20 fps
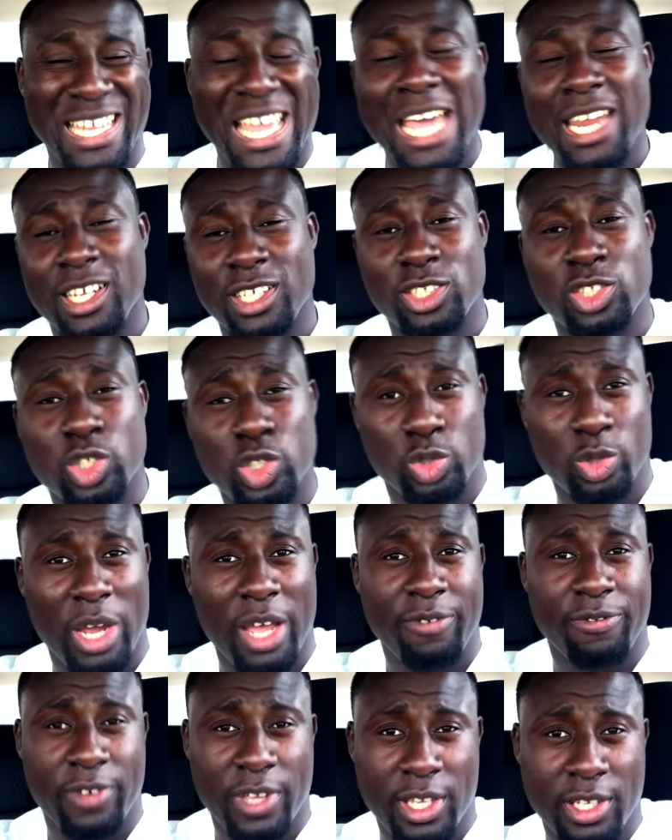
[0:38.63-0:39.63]
That is your
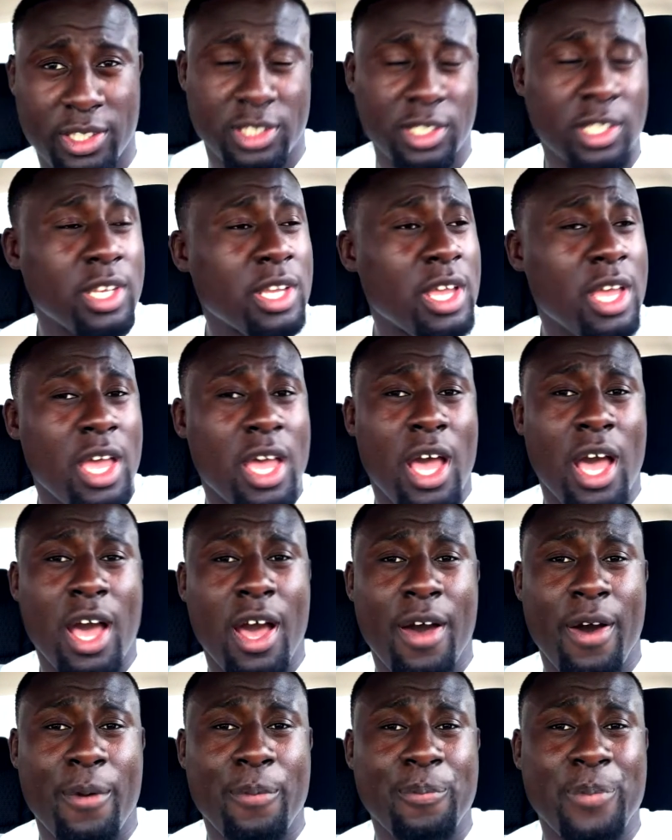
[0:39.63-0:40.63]
drive phase.
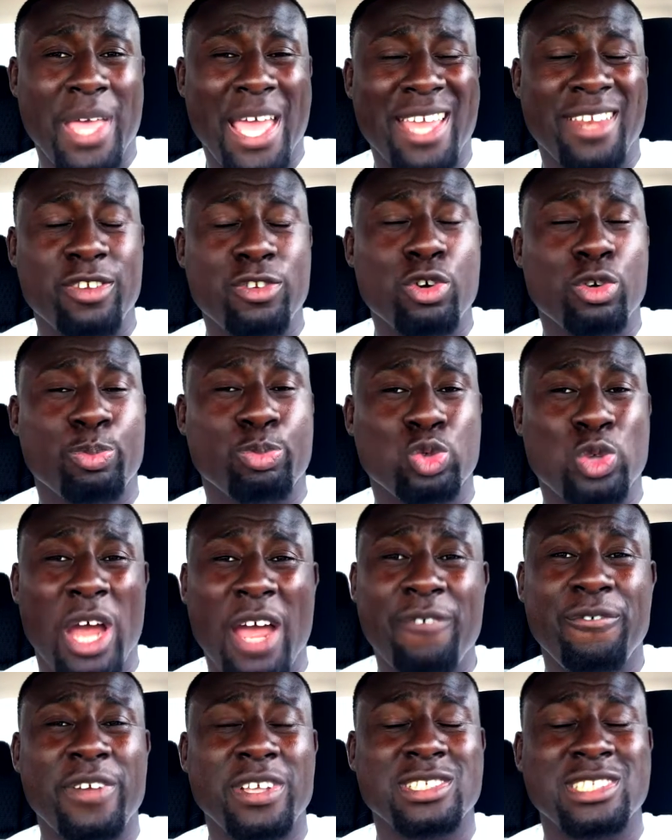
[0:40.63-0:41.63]
And your
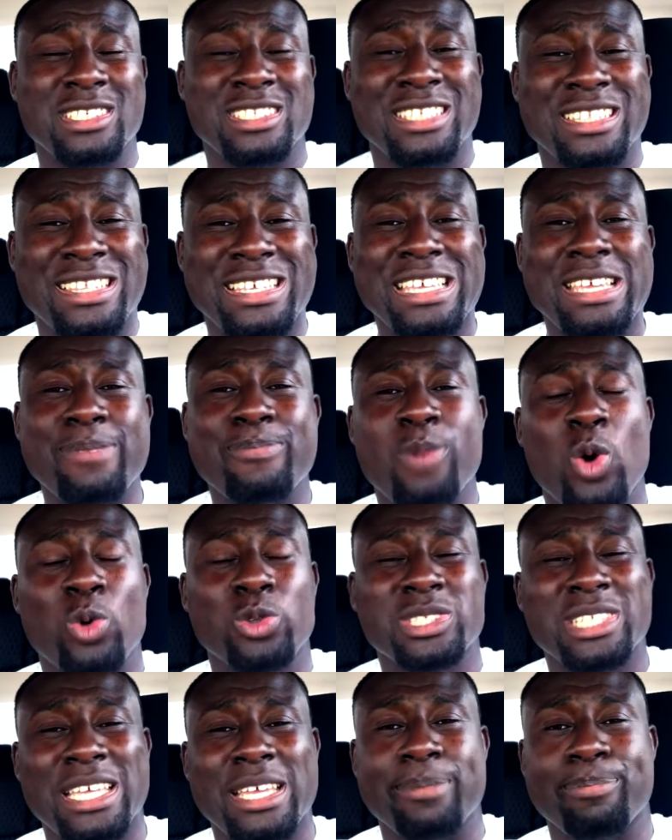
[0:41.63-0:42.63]
drive phase is the
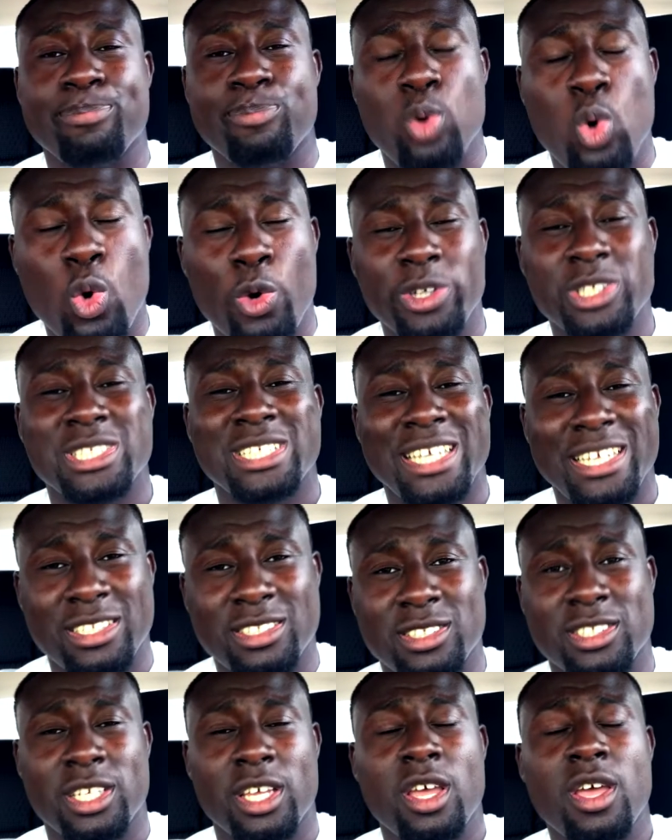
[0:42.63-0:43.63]
most
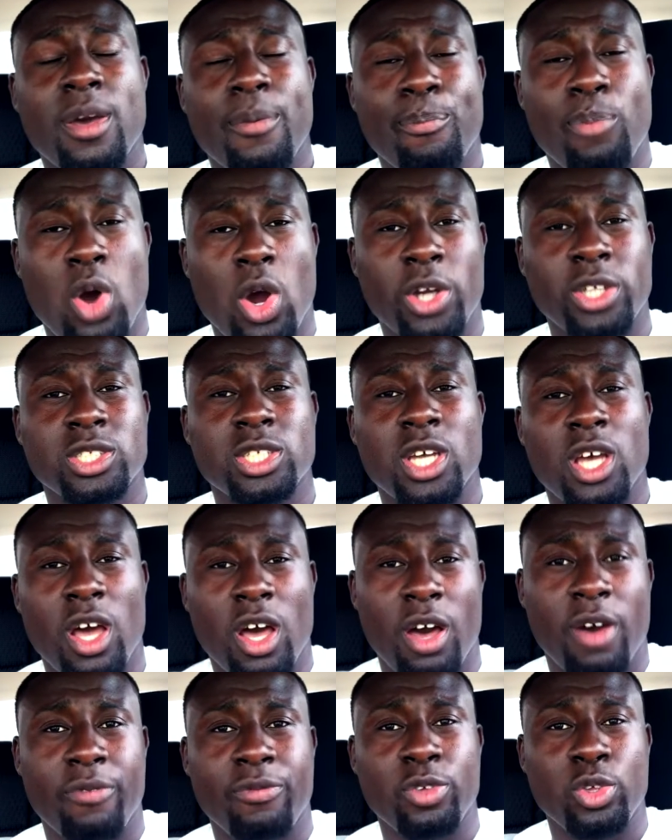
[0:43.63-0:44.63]
important part
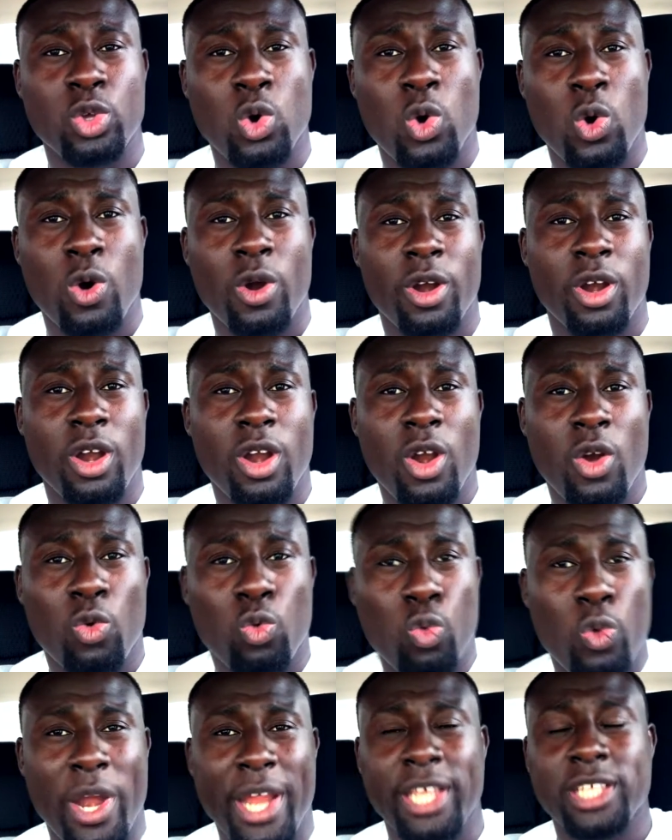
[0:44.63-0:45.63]
of your
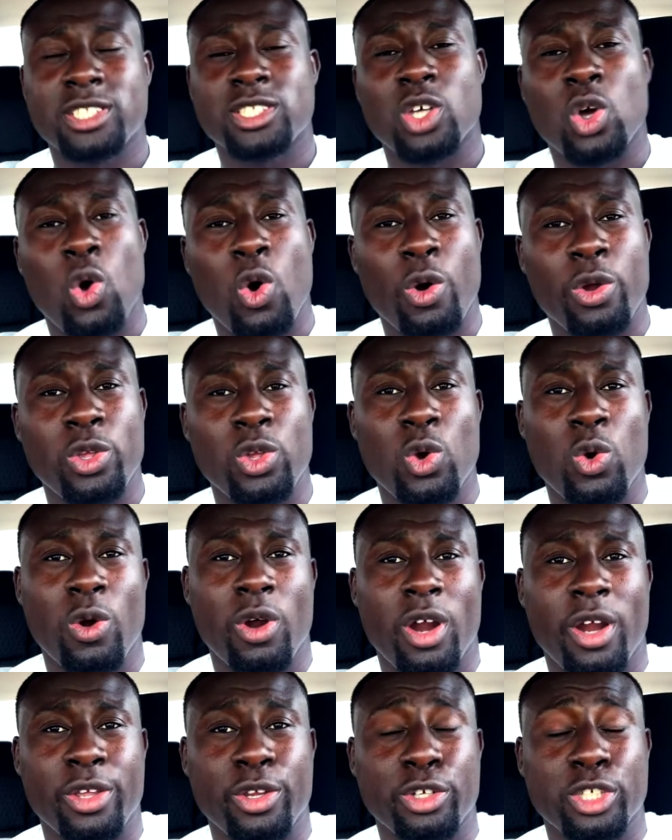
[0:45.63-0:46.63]
race or
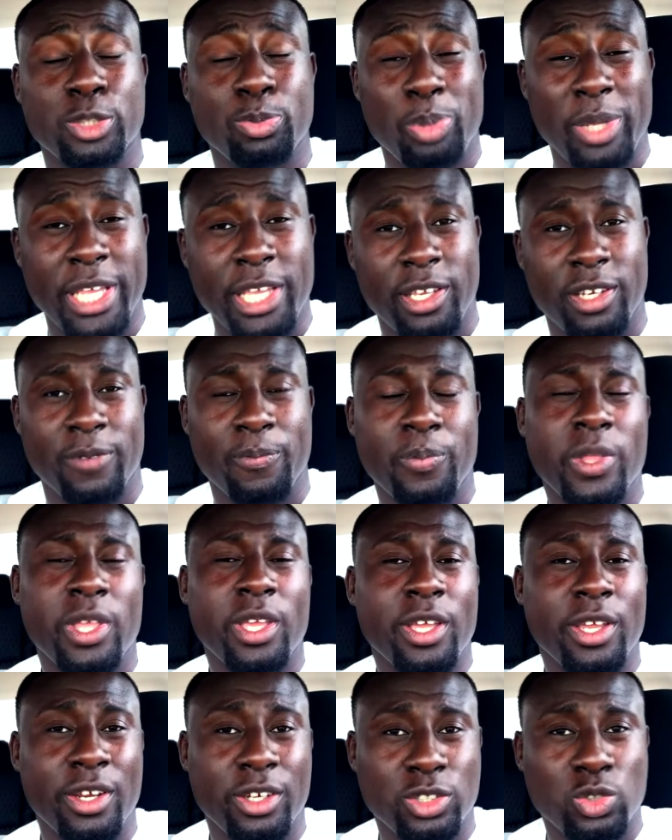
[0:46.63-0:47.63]
your speed.
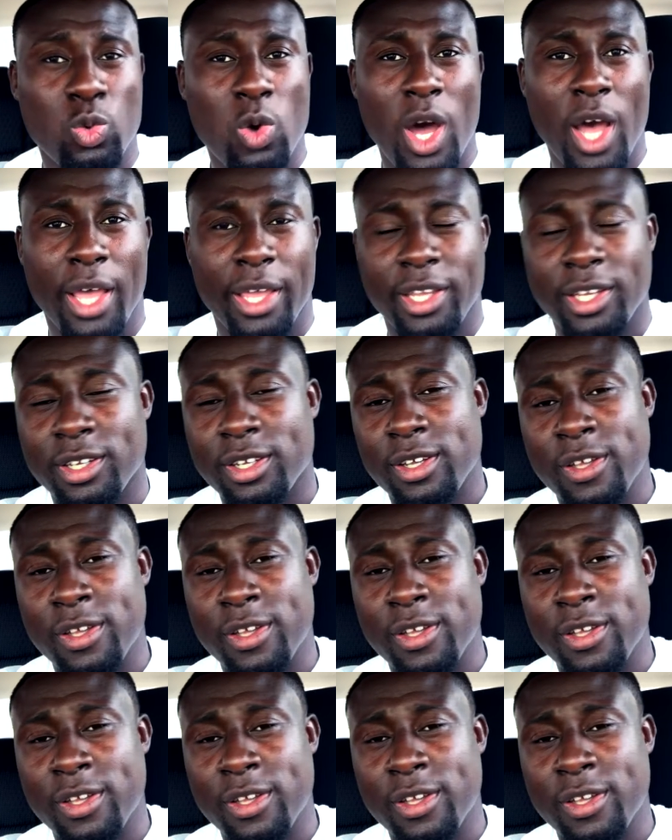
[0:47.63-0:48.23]
Here's why.